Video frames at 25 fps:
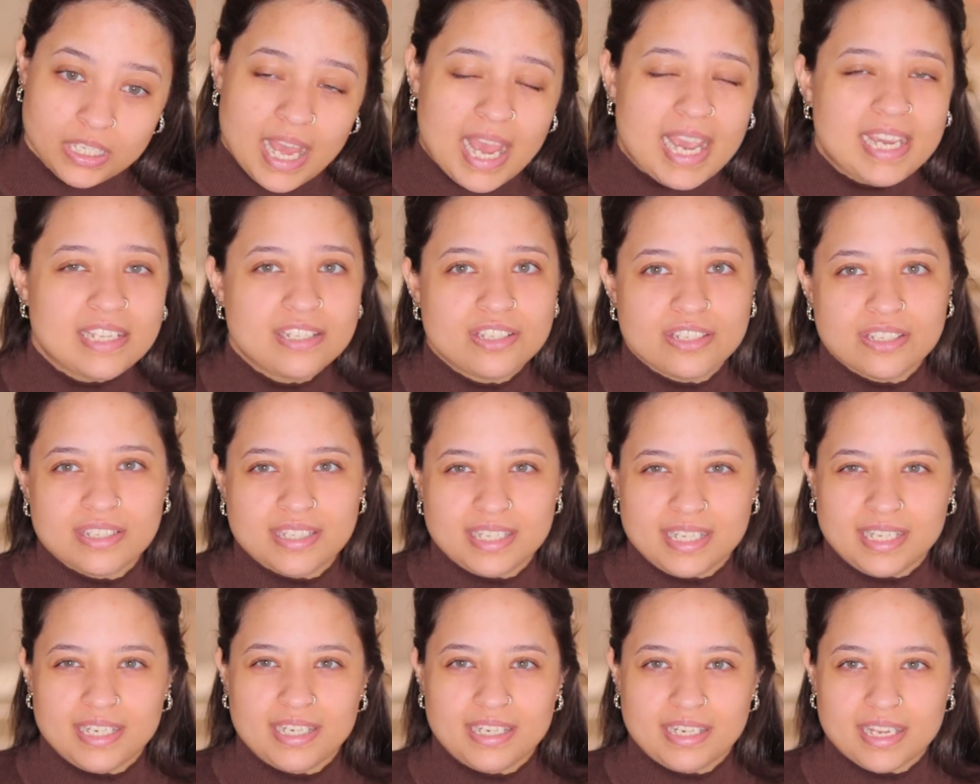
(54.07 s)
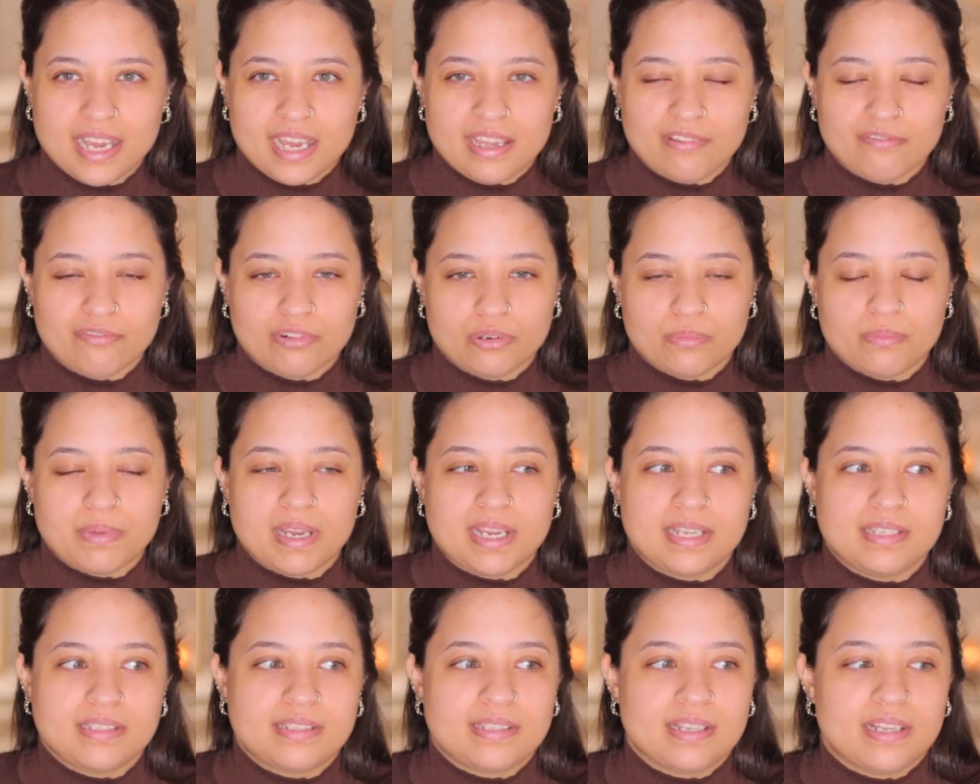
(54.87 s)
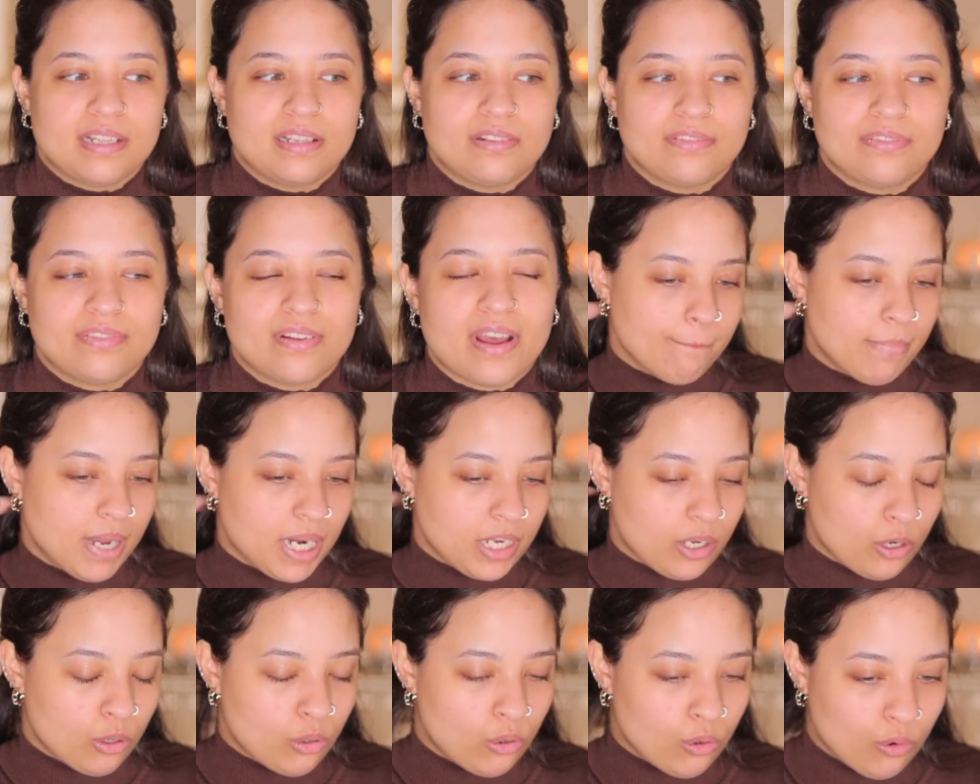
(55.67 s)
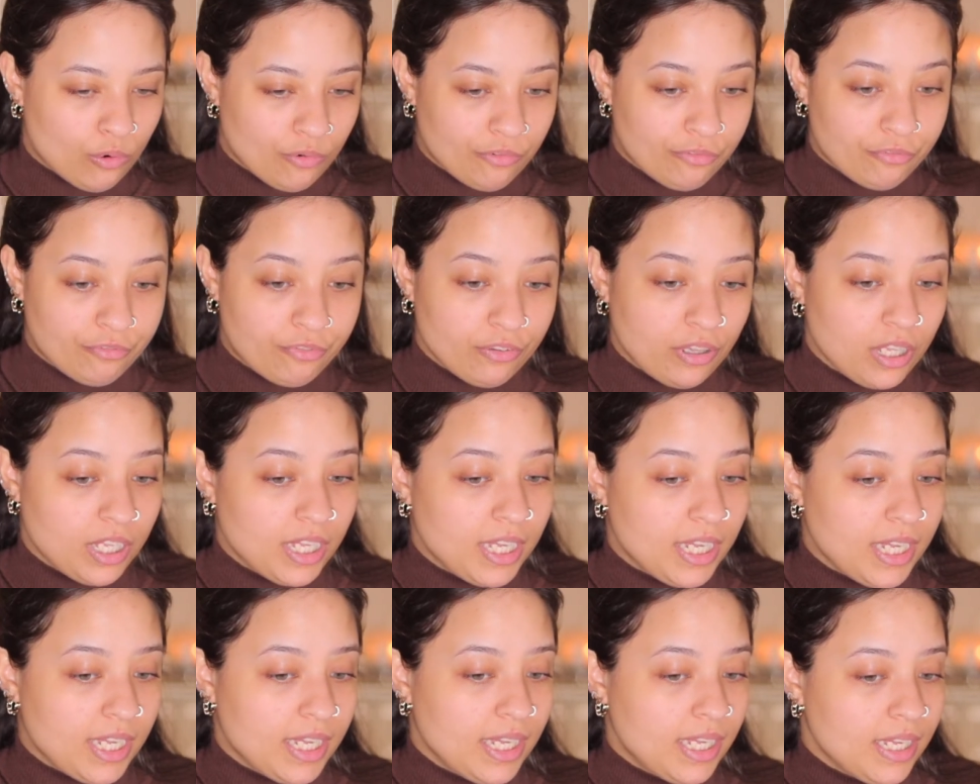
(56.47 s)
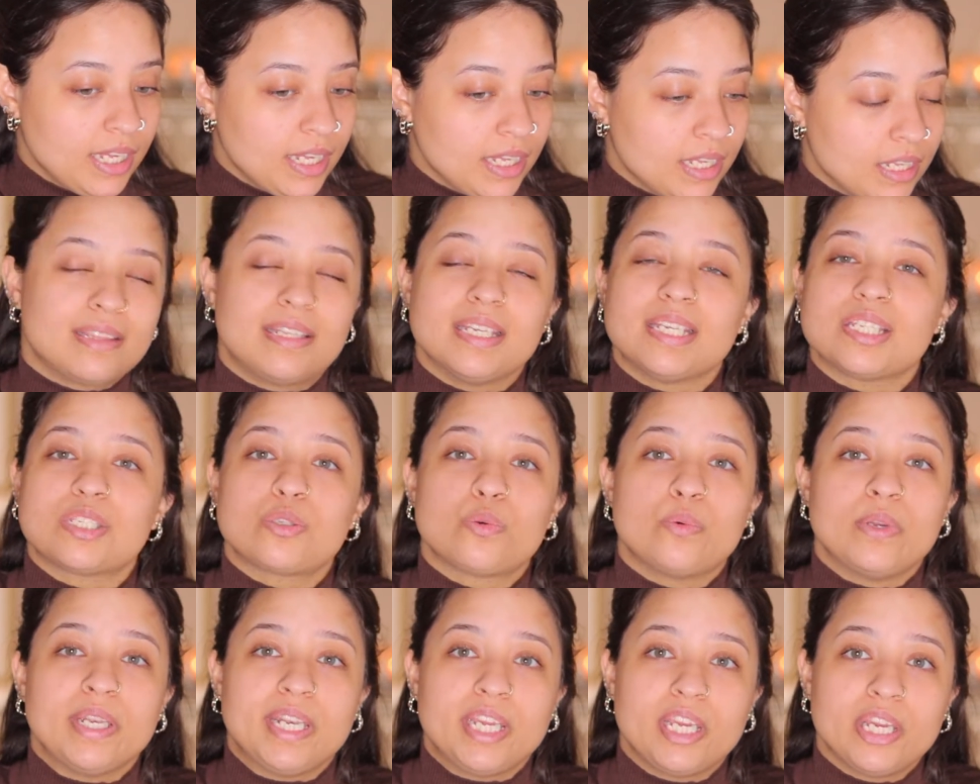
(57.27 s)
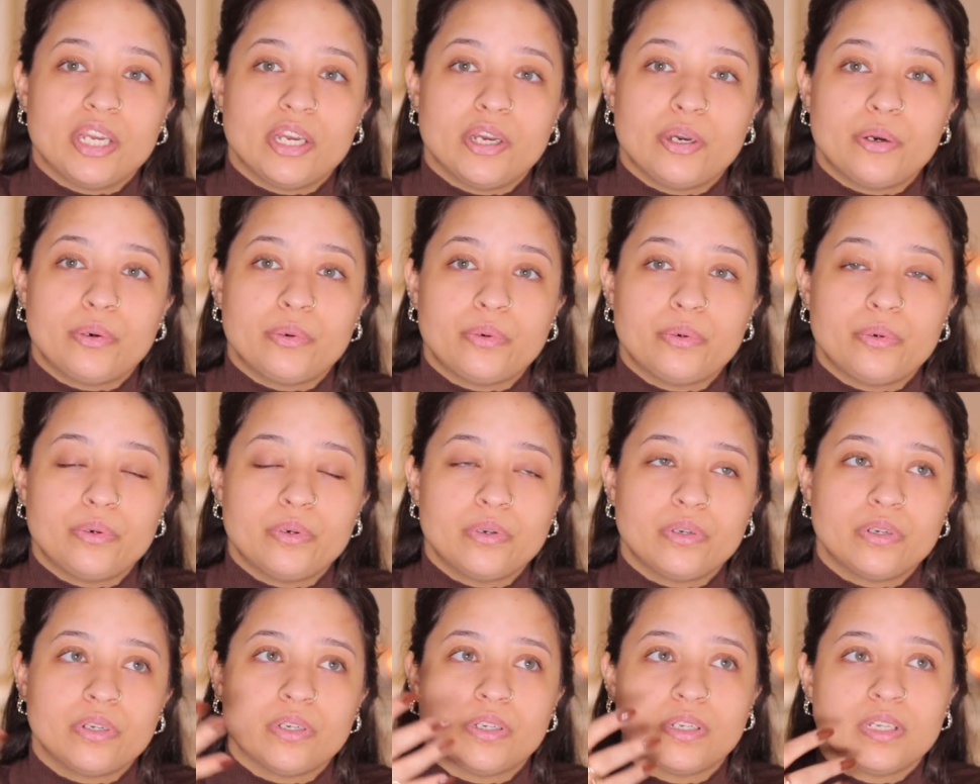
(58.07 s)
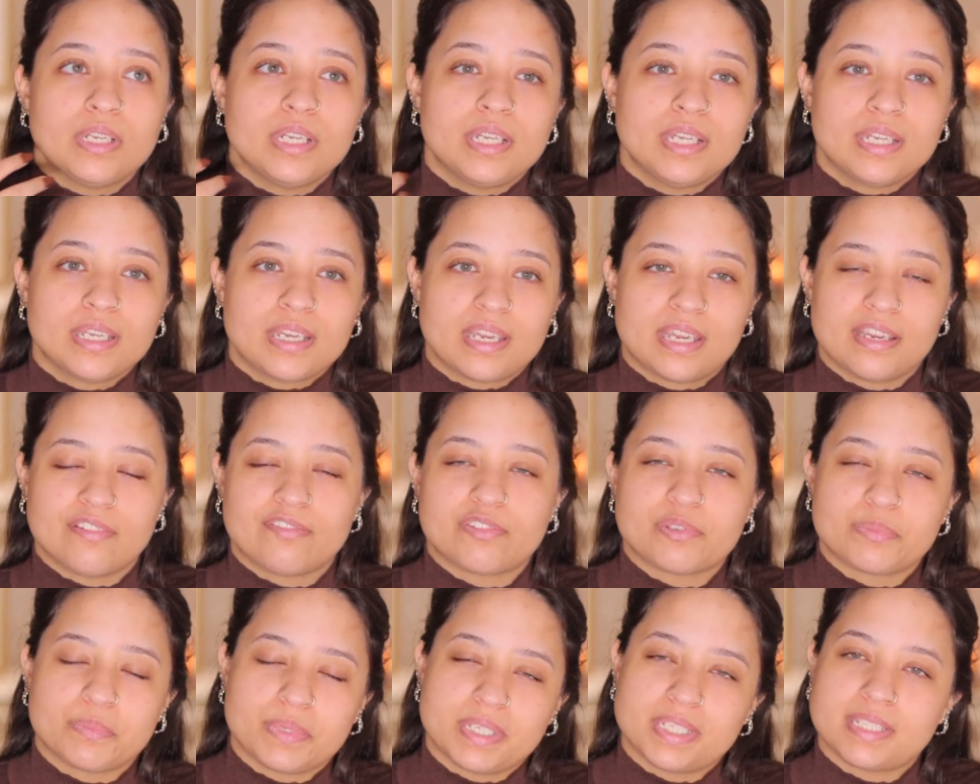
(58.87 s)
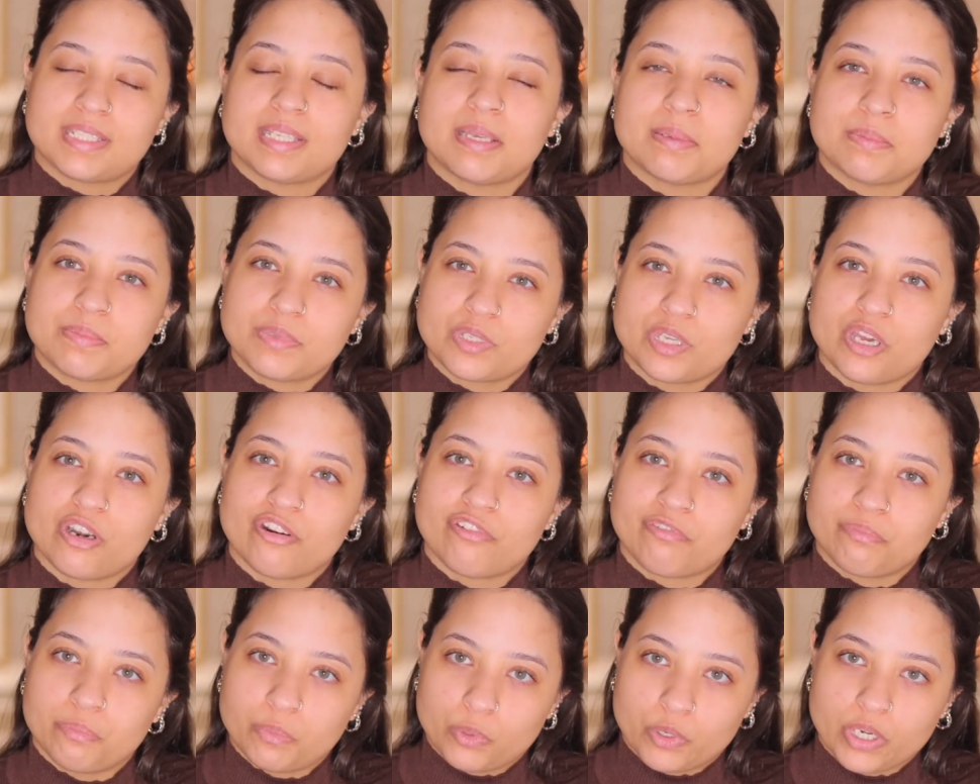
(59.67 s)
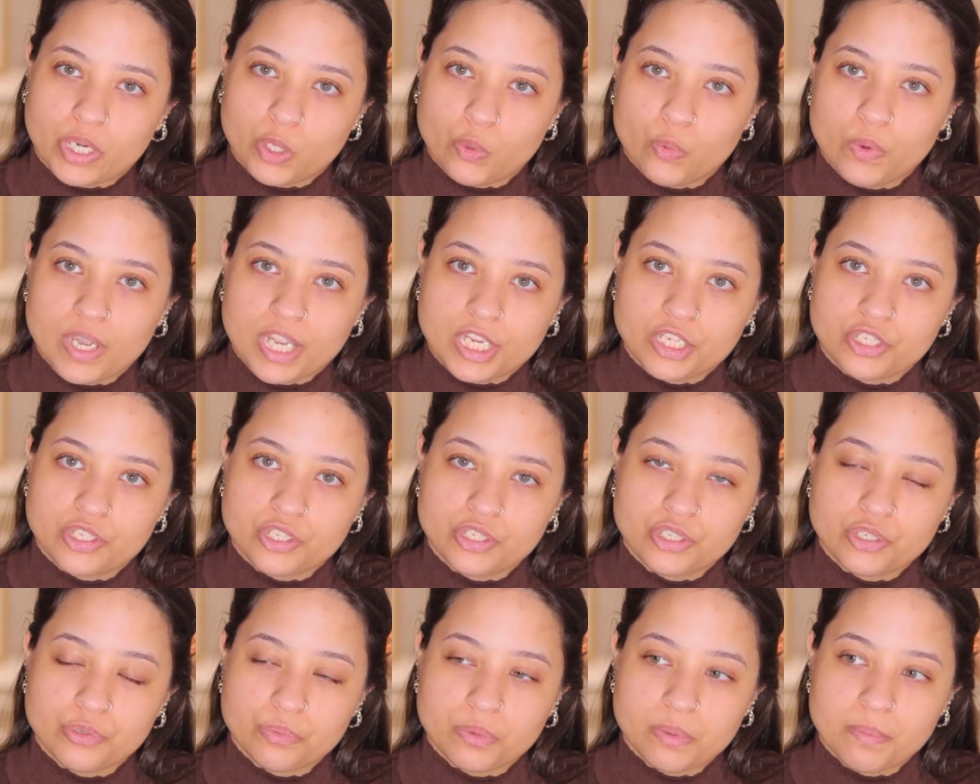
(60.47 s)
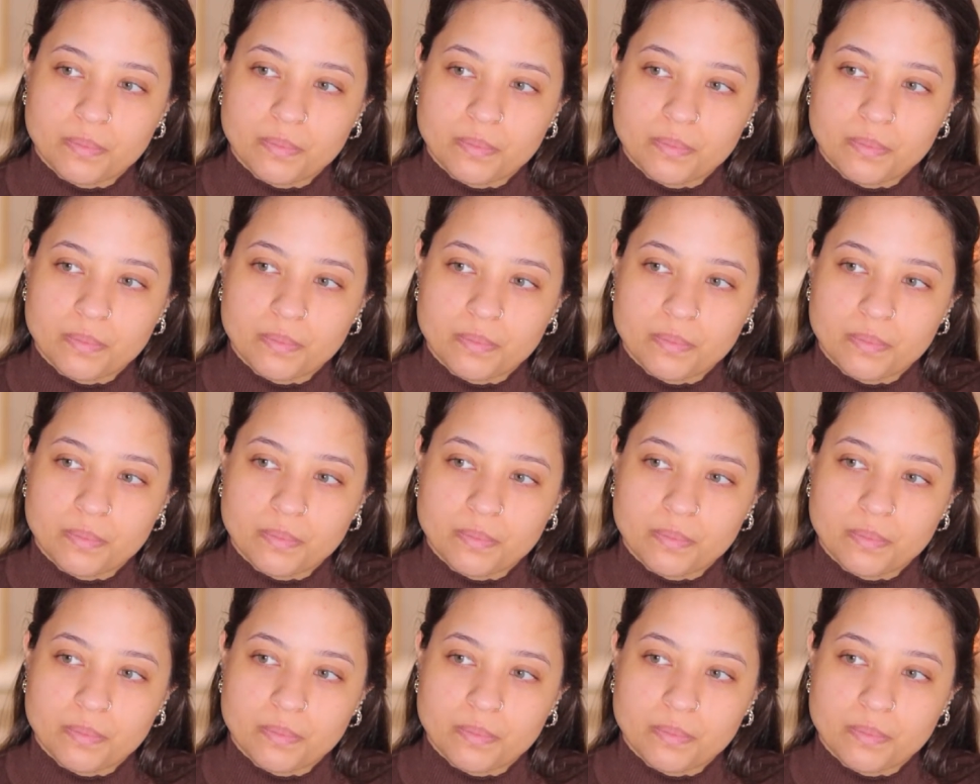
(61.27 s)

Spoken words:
I just needed time for myself. But hopefully, this video gives me some sort of motivation to be